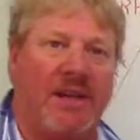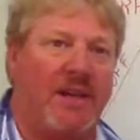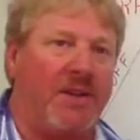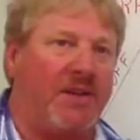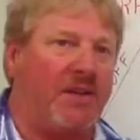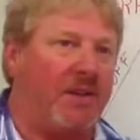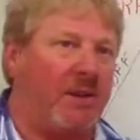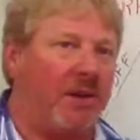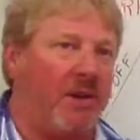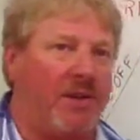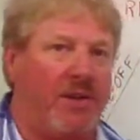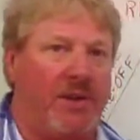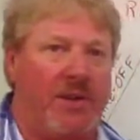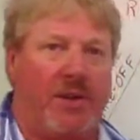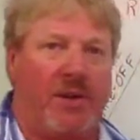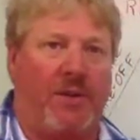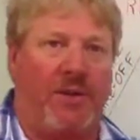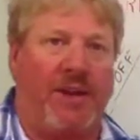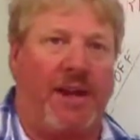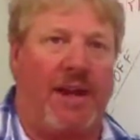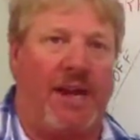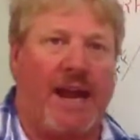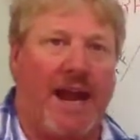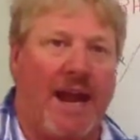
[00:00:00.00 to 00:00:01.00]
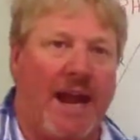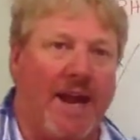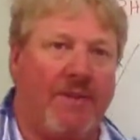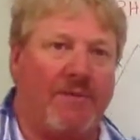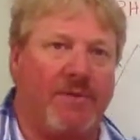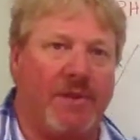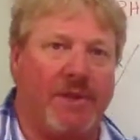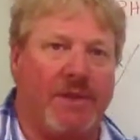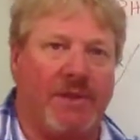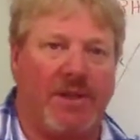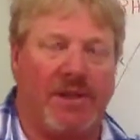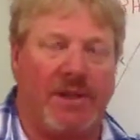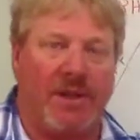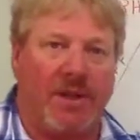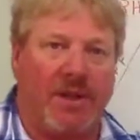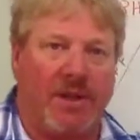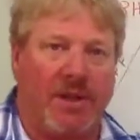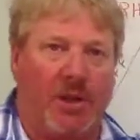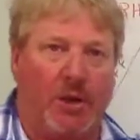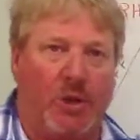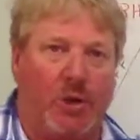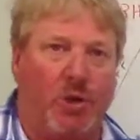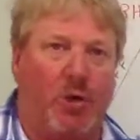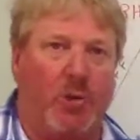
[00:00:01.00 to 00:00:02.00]
So, you know, they got to average
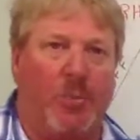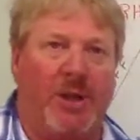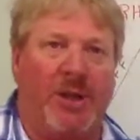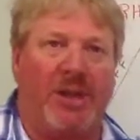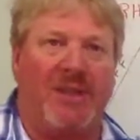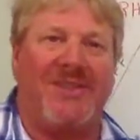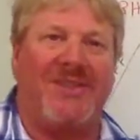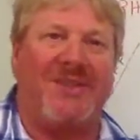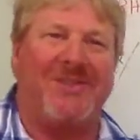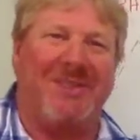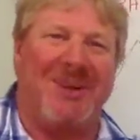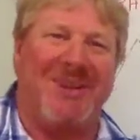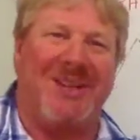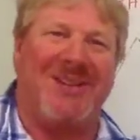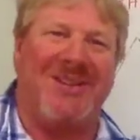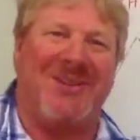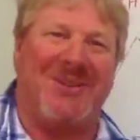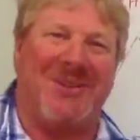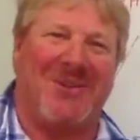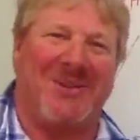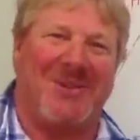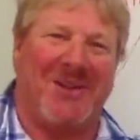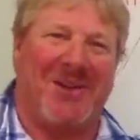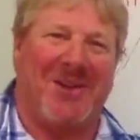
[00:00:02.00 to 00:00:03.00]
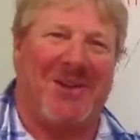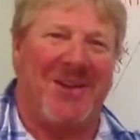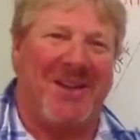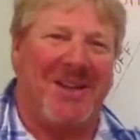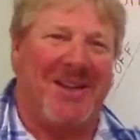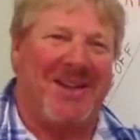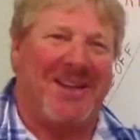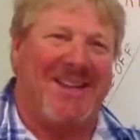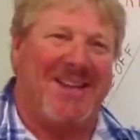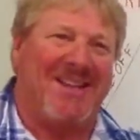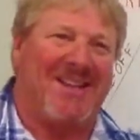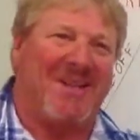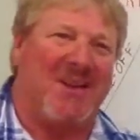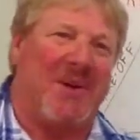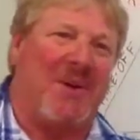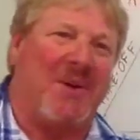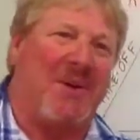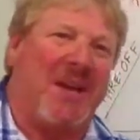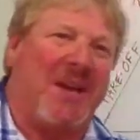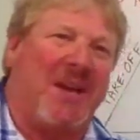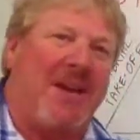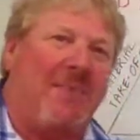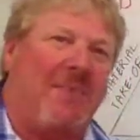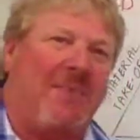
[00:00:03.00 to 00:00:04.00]
2 minutes a piece or so. So,
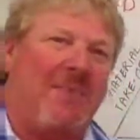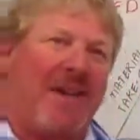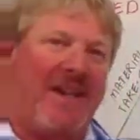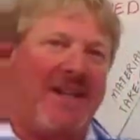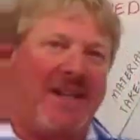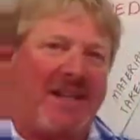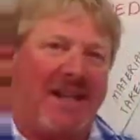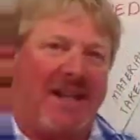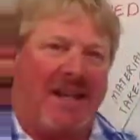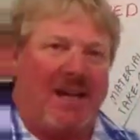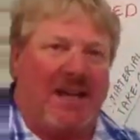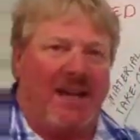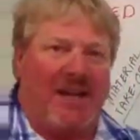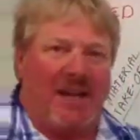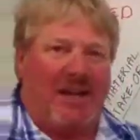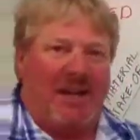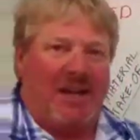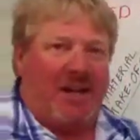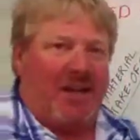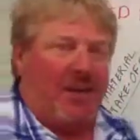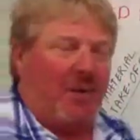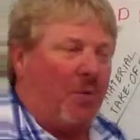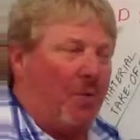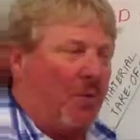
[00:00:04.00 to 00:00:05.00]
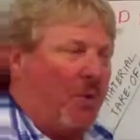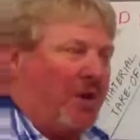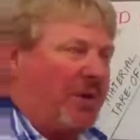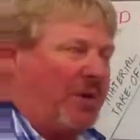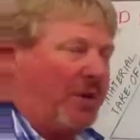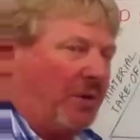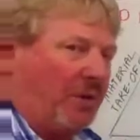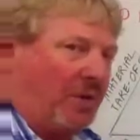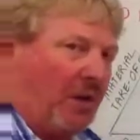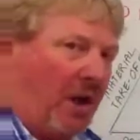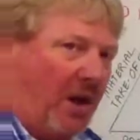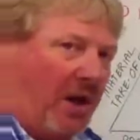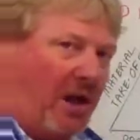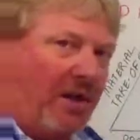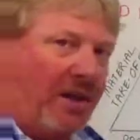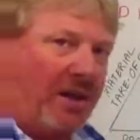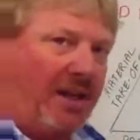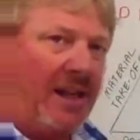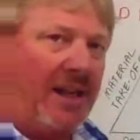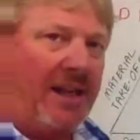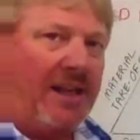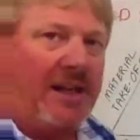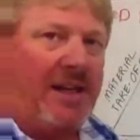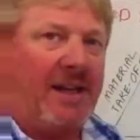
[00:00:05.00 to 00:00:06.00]
again, when you log
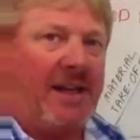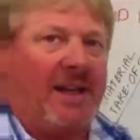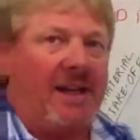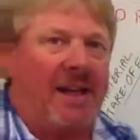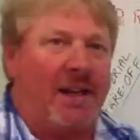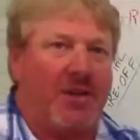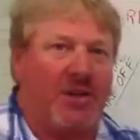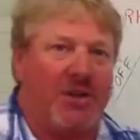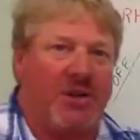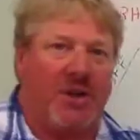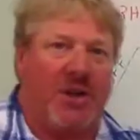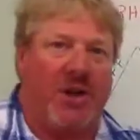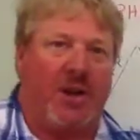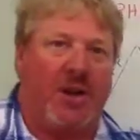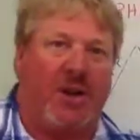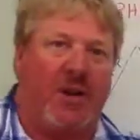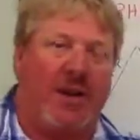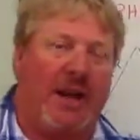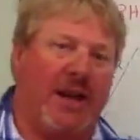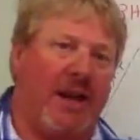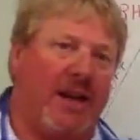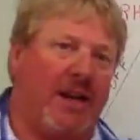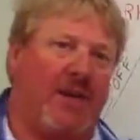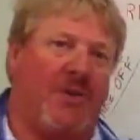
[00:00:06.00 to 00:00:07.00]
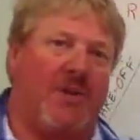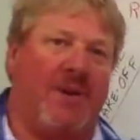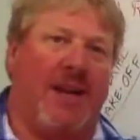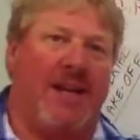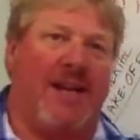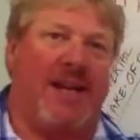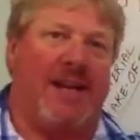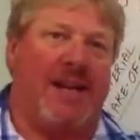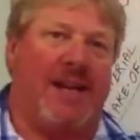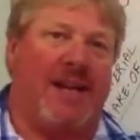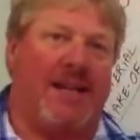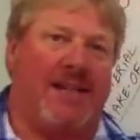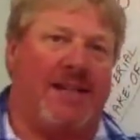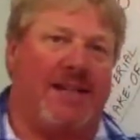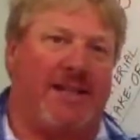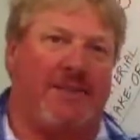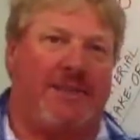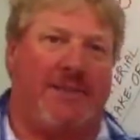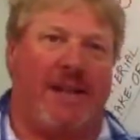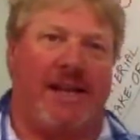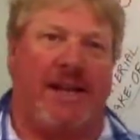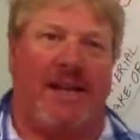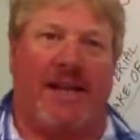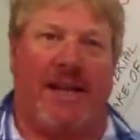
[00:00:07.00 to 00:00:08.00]
in, it'll show you how to create an
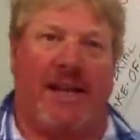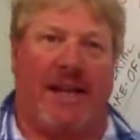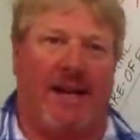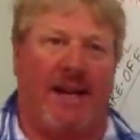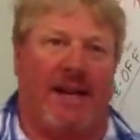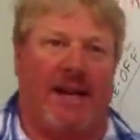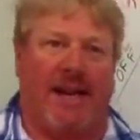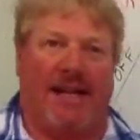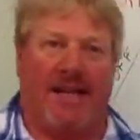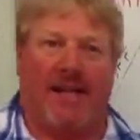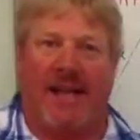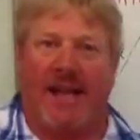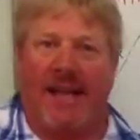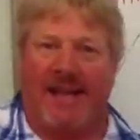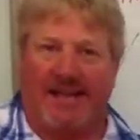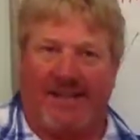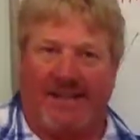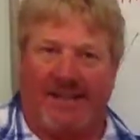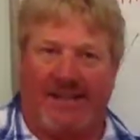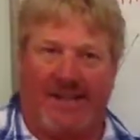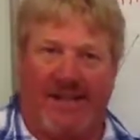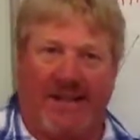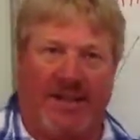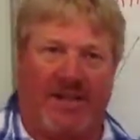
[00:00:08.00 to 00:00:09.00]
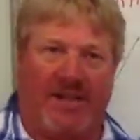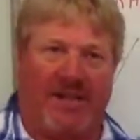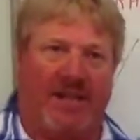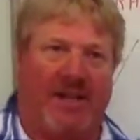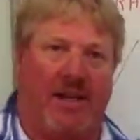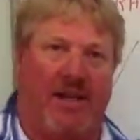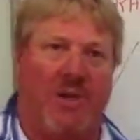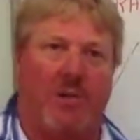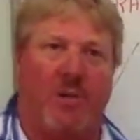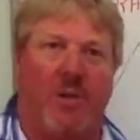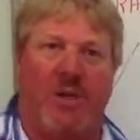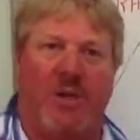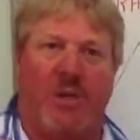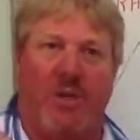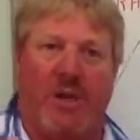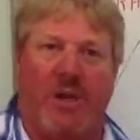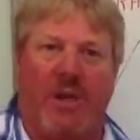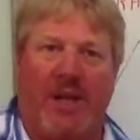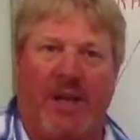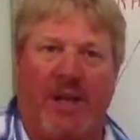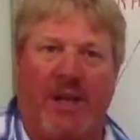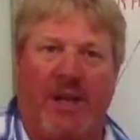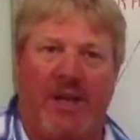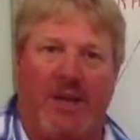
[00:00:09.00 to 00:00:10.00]
estimate and a section, and when you
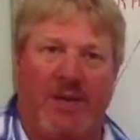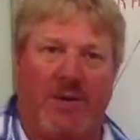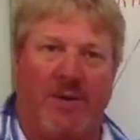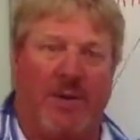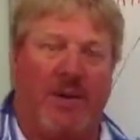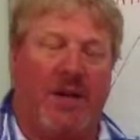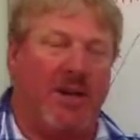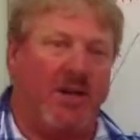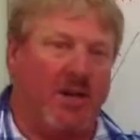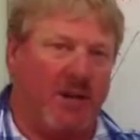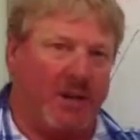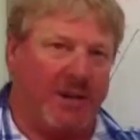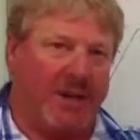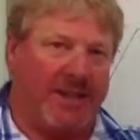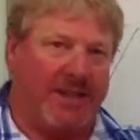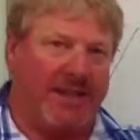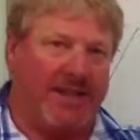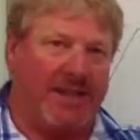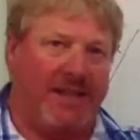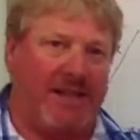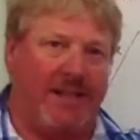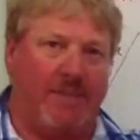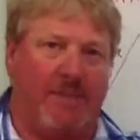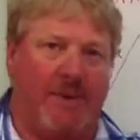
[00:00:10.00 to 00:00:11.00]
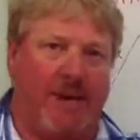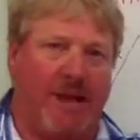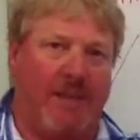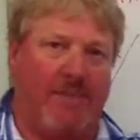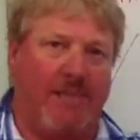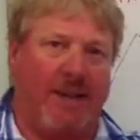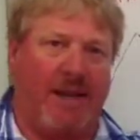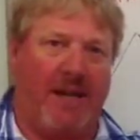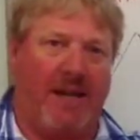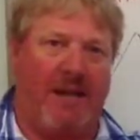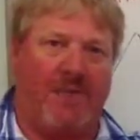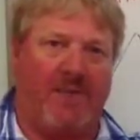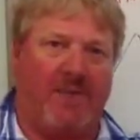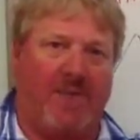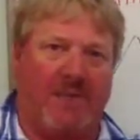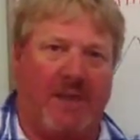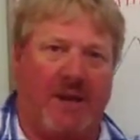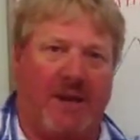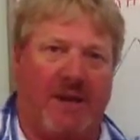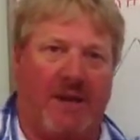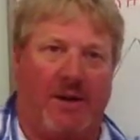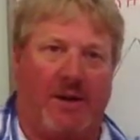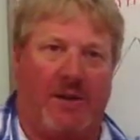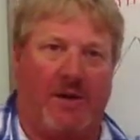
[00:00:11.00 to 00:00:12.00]
get into it, you're going to see what I mean. If you've
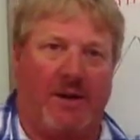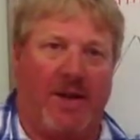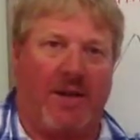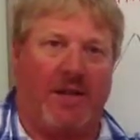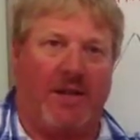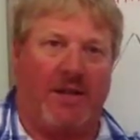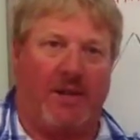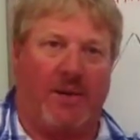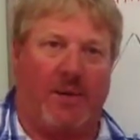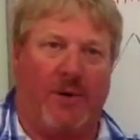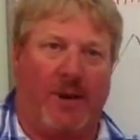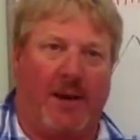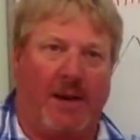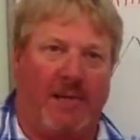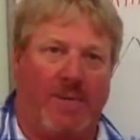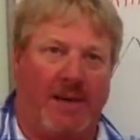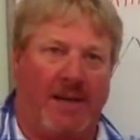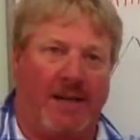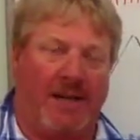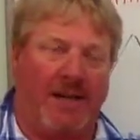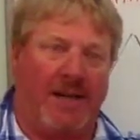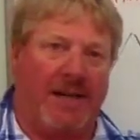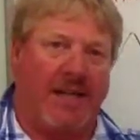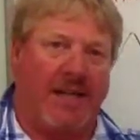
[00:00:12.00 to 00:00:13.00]
done it already, you know what I mean.